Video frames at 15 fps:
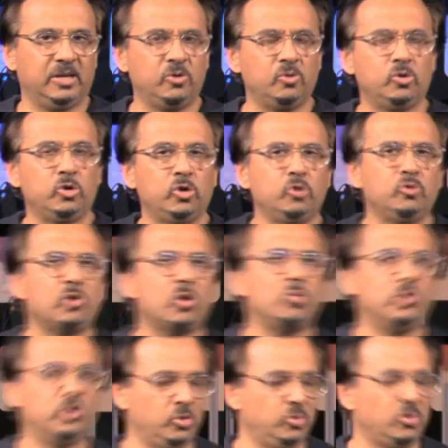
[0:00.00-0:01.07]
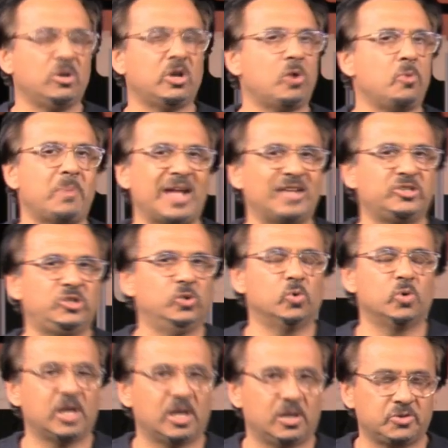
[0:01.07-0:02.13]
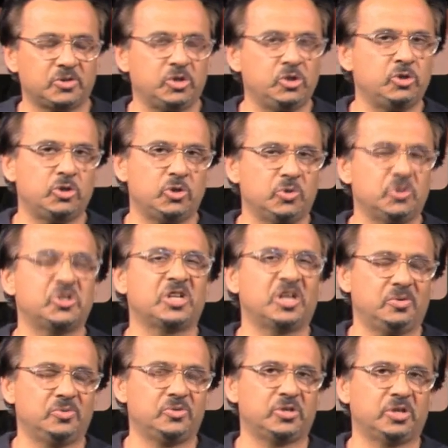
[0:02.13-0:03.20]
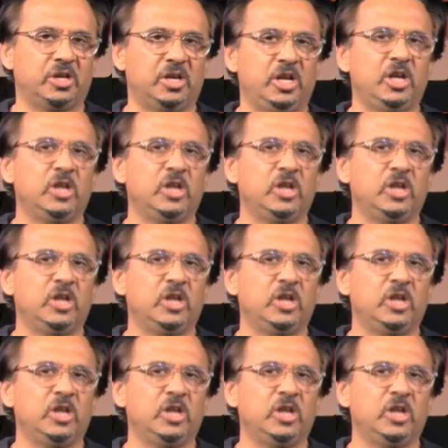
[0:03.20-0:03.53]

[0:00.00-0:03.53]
You don't go back to your culture, your Jewish culture.